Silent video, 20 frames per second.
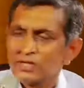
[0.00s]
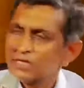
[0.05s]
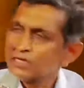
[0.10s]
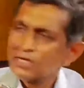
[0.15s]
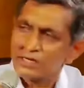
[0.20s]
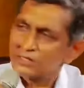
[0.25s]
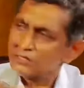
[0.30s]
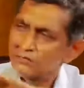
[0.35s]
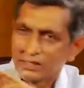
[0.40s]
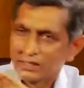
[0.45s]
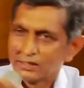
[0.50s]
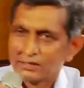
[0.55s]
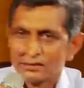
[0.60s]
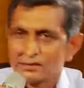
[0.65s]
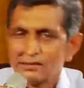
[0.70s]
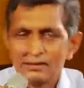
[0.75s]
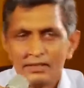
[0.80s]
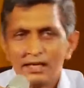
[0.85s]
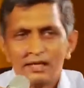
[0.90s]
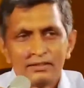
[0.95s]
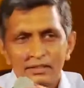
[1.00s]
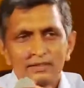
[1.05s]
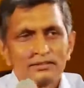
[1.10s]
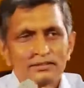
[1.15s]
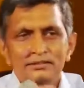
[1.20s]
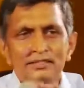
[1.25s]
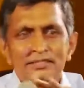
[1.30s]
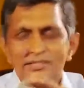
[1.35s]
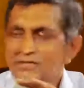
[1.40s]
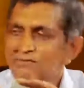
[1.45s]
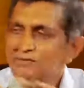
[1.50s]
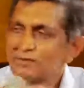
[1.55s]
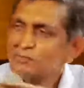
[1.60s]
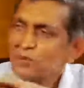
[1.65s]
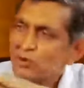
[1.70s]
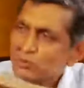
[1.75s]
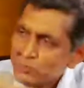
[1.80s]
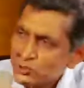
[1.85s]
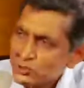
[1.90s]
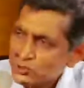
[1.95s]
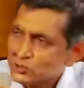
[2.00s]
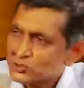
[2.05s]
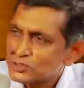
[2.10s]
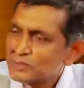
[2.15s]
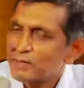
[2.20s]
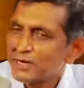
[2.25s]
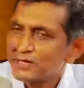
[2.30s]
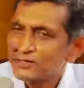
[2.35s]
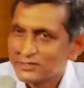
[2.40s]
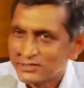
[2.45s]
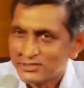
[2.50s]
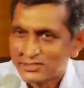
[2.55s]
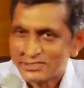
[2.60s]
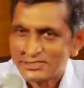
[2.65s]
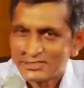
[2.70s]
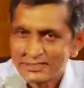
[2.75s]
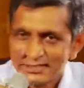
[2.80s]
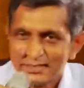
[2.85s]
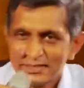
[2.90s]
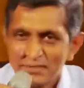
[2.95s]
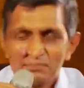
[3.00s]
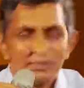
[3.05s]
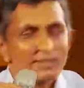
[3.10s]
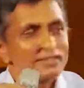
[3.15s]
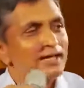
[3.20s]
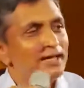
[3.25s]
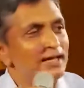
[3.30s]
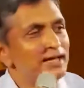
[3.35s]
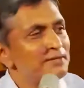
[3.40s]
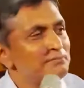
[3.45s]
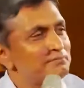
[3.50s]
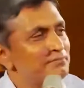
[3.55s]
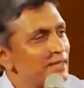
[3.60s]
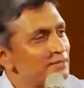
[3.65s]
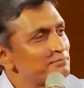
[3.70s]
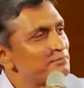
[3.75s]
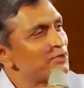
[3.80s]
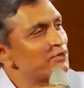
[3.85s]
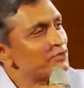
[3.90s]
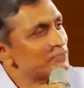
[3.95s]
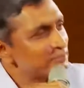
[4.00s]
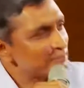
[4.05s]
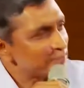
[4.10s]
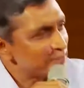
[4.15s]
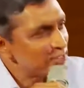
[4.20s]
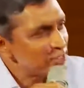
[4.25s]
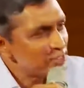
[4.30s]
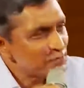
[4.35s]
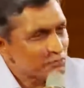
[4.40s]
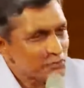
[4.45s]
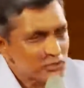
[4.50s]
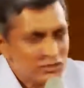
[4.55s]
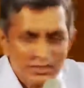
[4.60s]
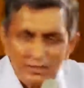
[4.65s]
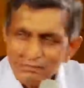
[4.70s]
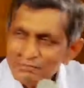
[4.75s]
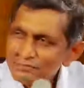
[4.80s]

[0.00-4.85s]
that I agree. That, that's even more music to my ears. But I'm, I'm now trying to push no, them